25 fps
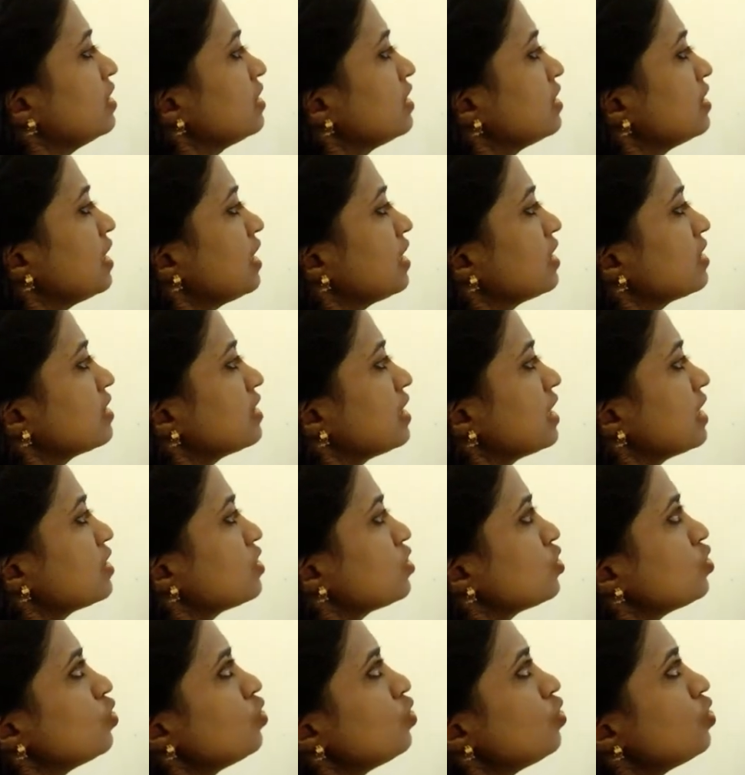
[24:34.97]
6
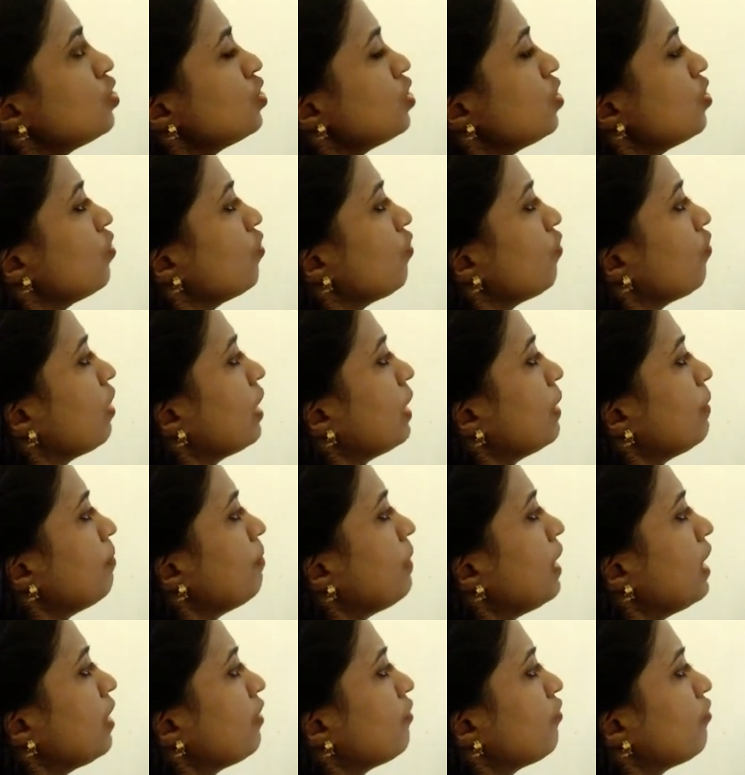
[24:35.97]
is to
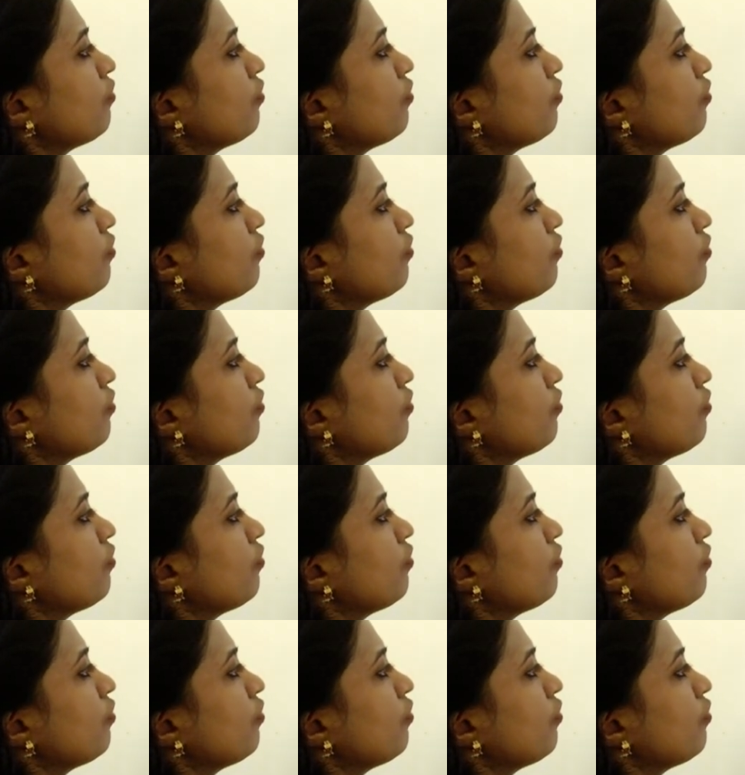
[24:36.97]
1 by